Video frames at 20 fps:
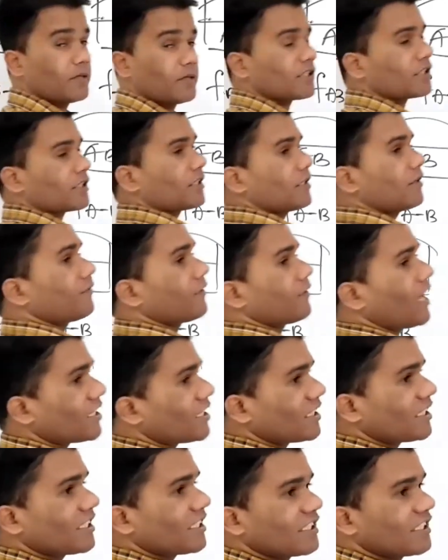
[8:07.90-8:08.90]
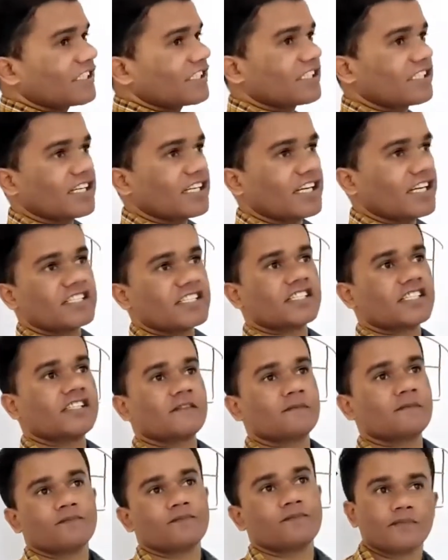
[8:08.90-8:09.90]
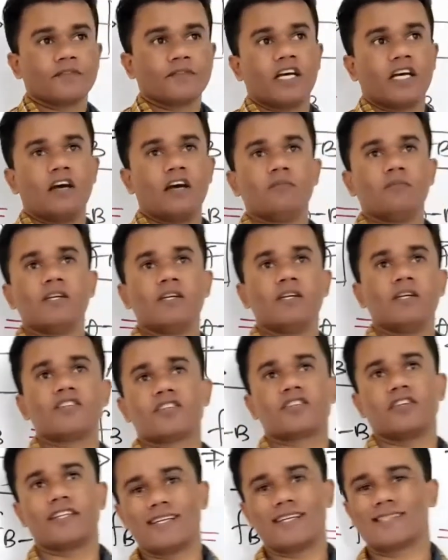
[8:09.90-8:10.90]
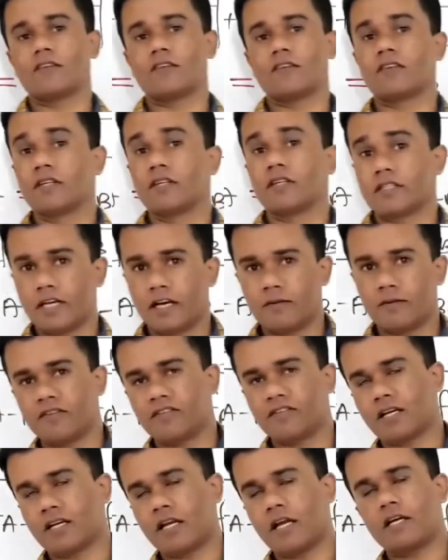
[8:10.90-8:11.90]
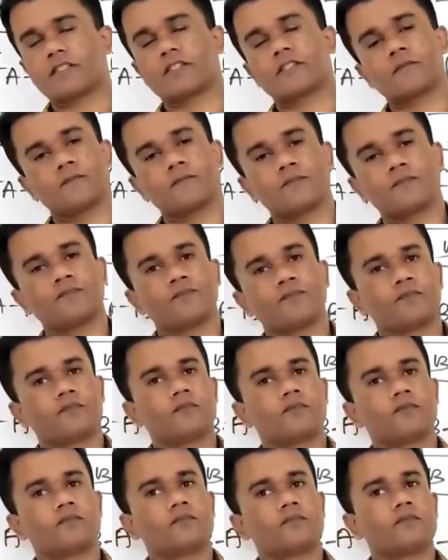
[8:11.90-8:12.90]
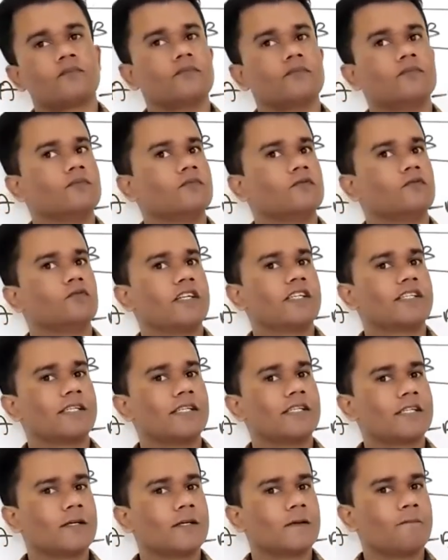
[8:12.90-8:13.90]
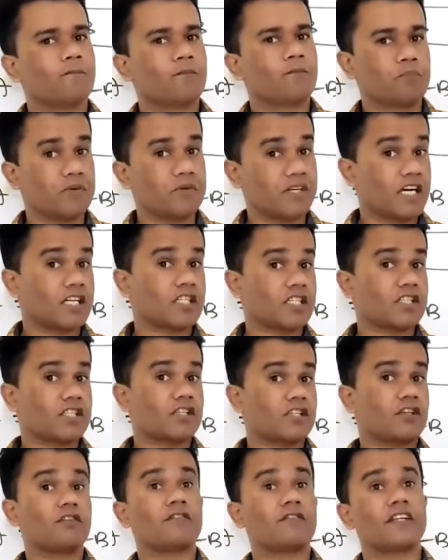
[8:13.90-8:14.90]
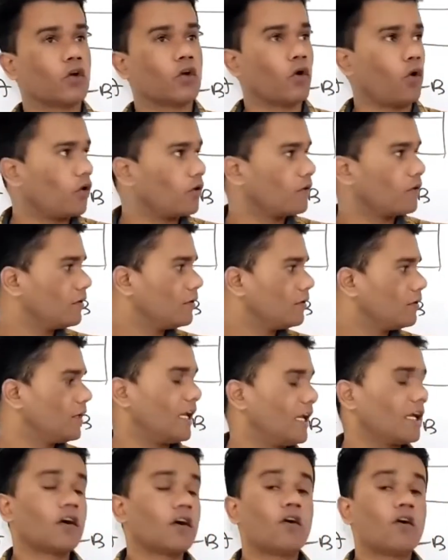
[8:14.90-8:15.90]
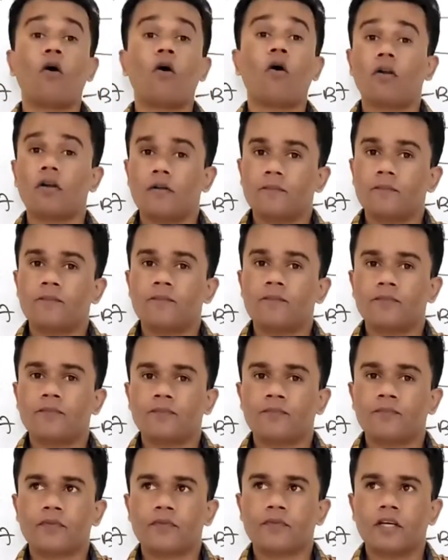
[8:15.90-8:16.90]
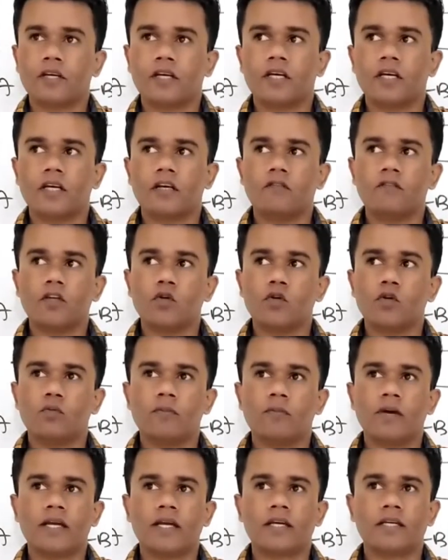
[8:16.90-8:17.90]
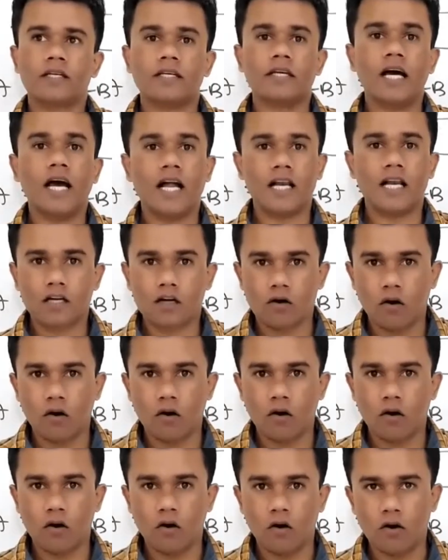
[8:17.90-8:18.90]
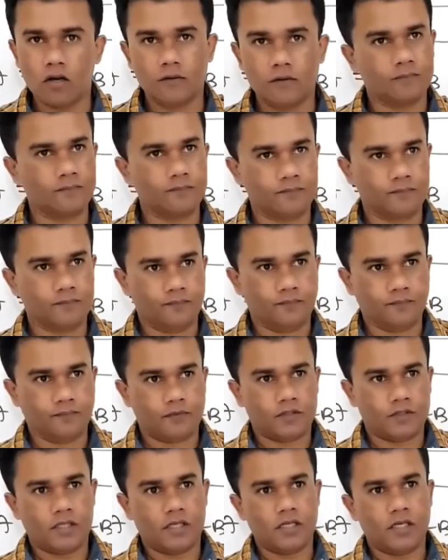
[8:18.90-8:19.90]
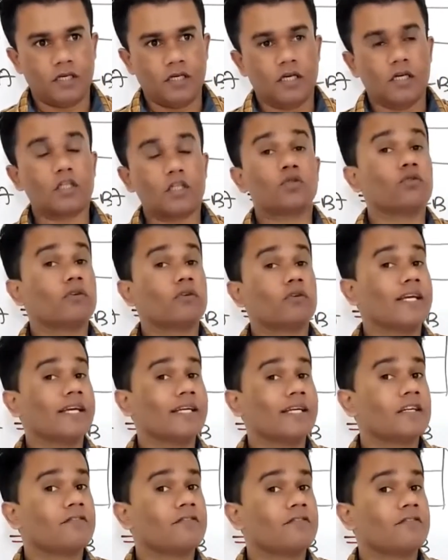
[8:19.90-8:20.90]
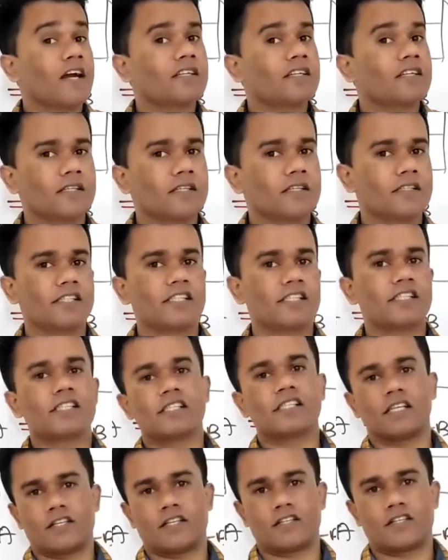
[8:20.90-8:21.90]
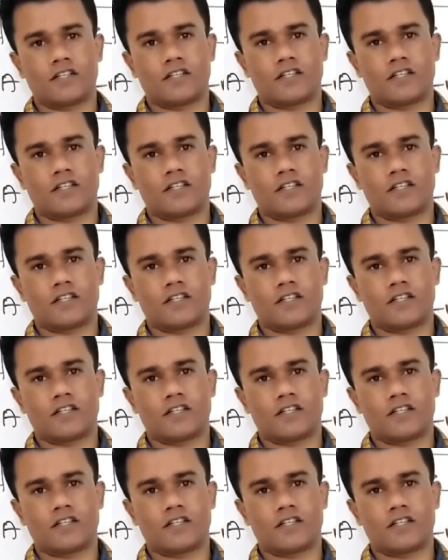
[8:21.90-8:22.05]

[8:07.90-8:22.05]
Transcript: fractional distillation. I have mentioned that several times in the class. What is it? Production of ethanol, alcohol. When you make alcohol, you need a fractional distillation.